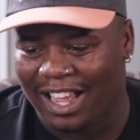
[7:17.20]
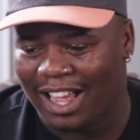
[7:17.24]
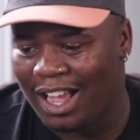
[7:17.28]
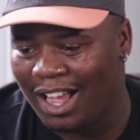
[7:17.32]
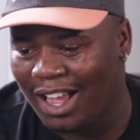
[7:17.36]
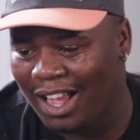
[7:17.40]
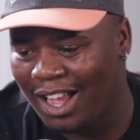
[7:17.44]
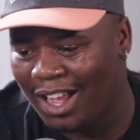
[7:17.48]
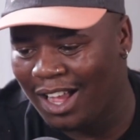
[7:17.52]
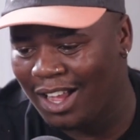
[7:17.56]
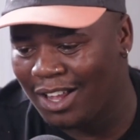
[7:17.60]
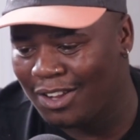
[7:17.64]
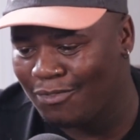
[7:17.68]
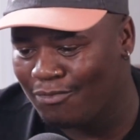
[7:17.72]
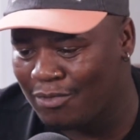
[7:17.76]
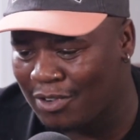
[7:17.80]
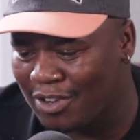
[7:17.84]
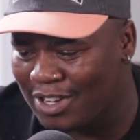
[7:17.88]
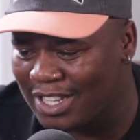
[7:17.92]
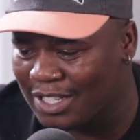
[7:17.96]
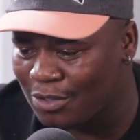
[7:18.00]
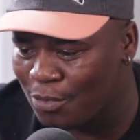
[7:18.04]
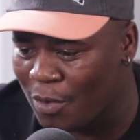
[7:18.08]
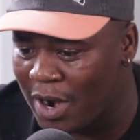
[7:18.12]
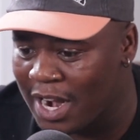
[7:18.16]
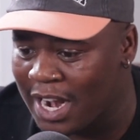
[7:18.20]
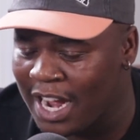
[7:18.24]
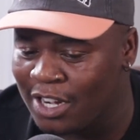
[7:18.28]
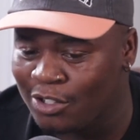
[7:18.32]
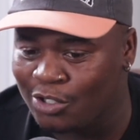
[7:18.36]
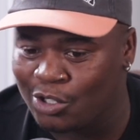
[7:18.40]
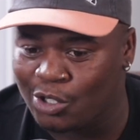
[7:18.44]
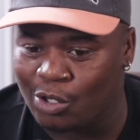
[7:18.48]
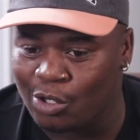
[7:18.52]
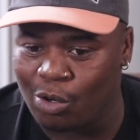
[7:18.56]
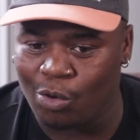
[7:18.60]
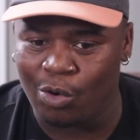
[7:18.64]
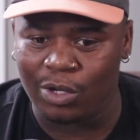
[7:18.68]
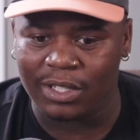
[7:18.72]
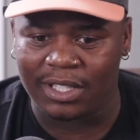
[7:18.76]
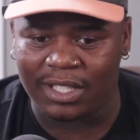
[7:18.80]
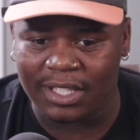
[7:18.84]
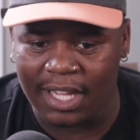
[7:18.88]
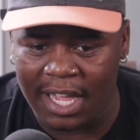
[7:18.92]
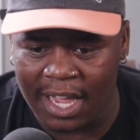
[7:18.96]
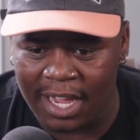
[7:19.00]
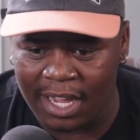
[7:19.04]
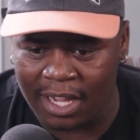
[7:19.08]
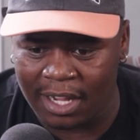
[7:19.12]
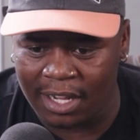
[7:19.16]
Because when I do
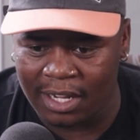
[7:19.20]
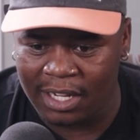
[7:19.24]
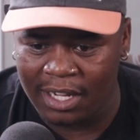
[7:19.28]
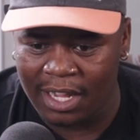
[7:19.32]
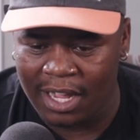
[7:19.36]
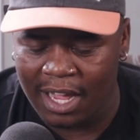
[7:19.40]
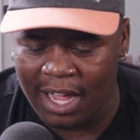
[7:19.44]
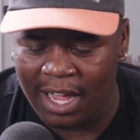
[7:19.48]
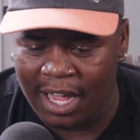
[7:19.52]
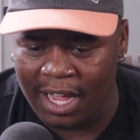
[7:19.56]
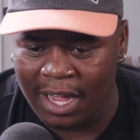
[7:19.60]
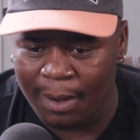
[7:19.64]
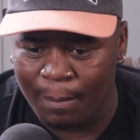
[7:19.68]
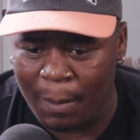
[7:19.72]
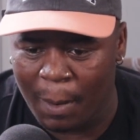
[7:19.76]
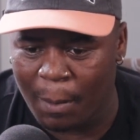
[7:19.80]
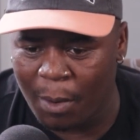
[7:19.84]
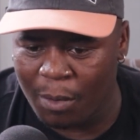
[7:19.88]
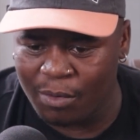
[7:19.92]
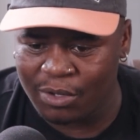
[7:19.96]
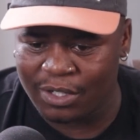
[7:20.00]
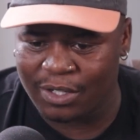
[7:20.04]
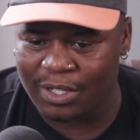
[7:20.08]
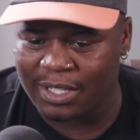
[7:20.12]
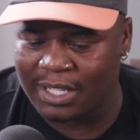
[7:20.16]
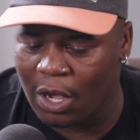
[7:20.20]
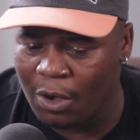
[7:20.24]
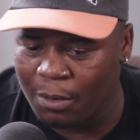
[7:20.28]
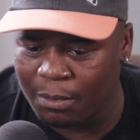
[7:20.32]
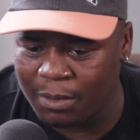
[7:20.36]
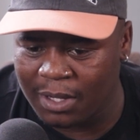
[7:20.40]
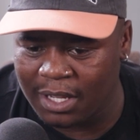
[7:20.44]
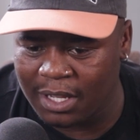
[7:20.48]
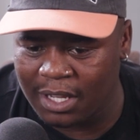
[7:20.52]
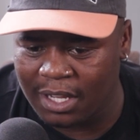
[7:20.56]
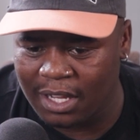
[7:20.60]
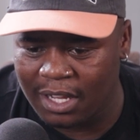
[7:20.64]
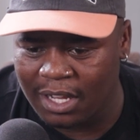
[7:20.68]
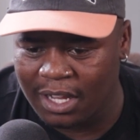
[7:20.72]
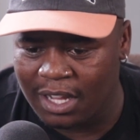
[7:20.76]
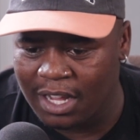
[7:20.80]
sing, my mom used to tell me,